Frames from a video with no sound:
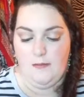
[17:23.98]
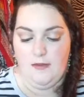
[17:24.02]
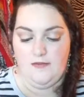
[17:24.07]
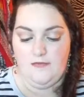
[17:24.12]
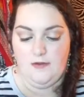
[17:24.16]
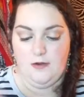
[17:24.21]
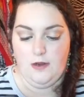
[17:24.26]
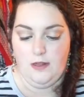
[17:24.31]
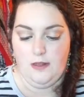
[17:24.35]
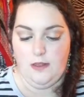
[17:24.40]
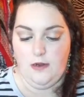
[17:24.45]

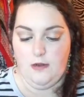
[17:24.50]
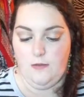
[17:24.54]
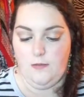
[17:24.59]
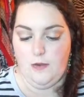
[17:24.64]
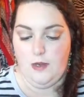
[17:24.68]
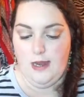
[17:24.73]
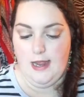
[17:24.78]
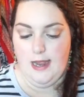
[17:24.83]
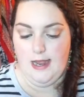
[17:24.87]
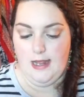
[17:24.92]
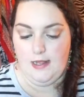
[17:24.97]
For a little
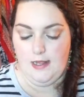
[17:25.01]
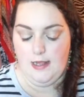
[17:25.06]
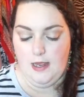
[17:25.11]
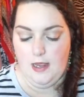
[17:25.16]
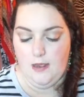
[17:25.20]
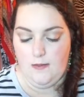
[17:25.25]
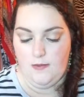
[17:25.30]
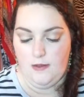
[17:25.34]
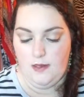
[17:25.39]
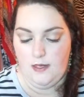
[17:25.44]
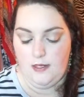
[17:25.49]
more highlight,
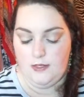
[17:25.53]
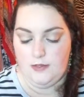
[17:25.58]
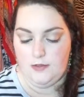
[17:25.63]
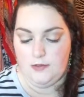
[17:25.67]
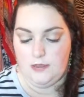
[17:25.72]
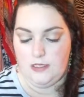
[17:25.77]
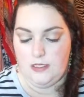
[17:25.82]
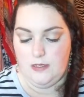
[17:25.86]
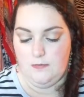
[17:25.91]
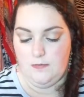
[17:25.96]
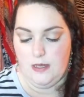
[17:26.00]
I'm going to use
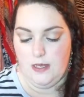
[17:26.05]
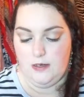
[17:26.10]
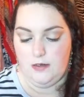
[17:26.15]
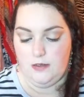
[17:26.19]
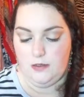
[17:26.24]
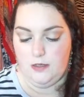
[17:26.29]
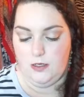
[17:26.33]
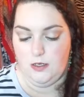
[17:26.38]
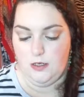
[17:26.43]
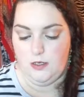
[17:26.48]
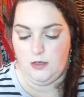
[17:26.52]
the Model
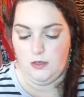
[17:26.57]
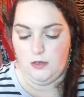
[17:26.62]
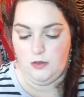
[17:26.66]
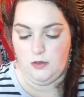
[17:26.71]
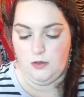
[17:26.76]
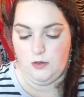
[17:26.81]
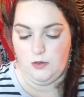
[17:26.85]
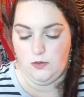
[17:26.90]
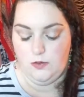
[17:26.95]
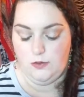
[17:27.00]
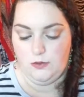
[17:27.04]

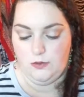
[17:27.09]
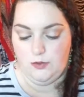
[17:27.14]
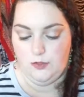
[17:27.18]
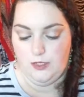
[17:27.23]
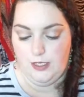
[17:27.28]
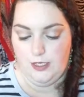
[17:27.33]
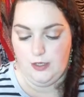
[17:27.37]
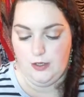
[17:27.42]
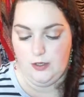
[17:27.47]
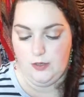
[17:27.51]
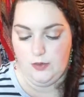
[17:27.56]
Co.
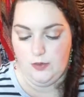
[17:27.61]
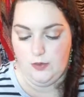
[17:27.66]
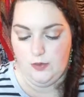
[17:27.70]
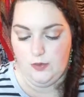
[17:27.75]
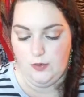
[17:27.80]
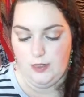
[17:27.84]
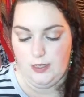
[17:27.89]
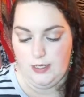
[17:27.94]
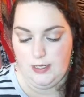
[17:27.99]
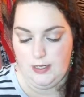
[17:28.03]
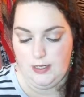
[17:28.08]

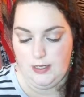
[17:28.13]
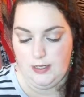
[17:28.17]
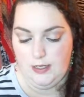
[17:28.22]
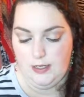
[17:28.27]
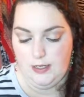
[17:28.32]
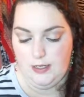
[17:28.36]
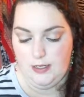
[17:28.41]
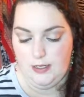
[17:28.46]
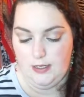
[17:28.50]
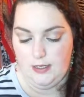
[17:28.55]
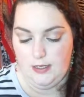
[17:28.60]
Trio
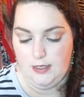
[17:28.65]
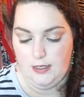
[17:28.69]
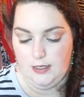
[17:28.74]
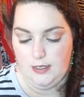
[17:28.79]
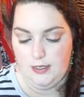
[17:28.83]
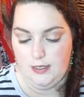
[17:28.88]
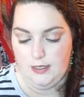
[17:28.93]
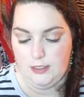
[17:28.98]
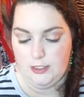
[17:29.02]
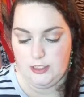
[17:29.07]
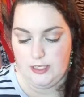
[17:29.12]

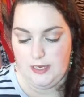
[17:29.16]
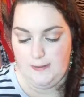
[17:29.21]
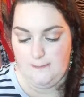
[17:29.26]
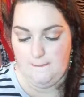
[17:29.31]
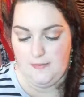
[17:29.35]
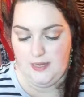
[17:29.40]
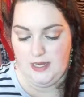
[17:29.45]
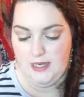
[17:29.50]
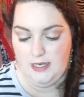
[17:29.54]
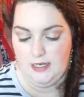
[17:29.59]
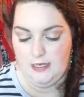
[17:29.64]
in
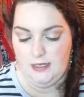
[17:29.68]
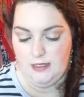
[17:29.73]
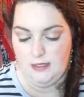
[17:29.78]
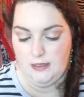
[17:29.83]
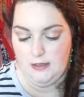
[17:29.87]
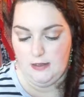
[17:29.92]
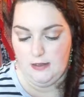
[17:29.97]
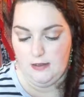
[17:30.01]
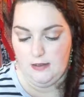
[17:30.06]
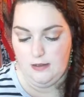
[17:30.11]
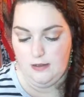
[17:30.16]
Champagne,
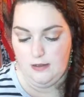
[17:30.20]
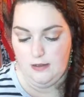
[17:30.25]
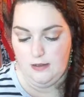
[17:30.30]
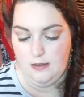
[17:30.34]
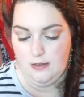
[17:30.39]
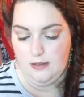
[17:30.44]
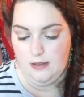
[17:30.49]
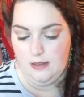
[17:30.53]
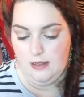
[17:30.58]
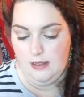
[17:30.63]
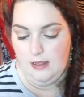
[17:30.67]

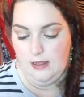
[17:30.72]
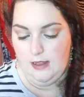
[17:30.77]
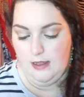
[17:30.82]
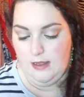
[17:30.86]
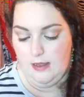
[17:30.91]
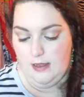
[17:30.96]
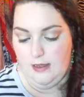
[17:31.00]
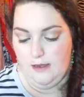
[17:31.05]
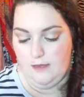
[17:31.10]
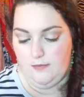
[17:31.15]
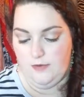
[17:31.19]

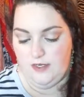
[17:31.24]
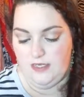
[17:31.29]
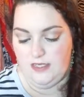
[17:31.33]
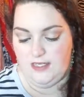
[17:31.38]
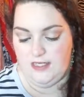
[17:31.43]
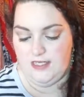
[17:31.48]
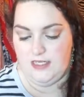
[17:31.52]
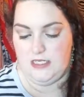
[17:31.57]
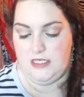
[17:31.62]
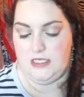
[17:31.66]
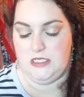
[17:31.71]
which
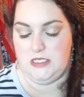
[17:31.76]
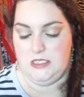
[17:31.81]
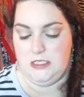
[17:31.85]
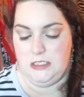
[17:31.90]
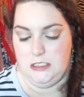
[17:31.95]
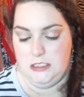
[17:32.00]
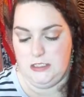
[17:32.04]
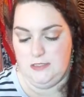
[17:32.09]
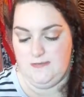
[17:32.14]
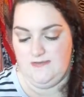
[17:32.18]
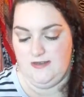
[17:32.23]
is,
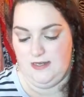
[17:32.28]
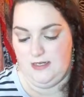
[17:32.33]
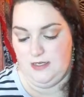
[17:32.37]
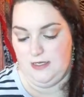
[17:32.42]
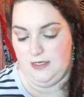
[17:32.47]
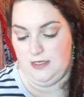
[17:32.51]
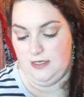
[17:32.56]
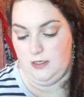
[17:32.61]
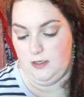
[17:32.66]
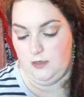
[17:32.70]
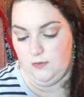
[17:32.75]
if I can
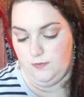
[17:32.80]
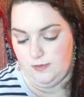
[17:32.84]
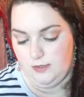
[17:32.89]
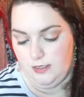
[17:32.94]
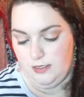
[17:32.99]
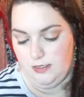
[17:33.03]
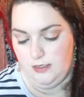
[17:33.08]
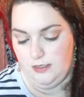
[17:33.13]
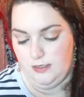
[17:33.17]
get it open,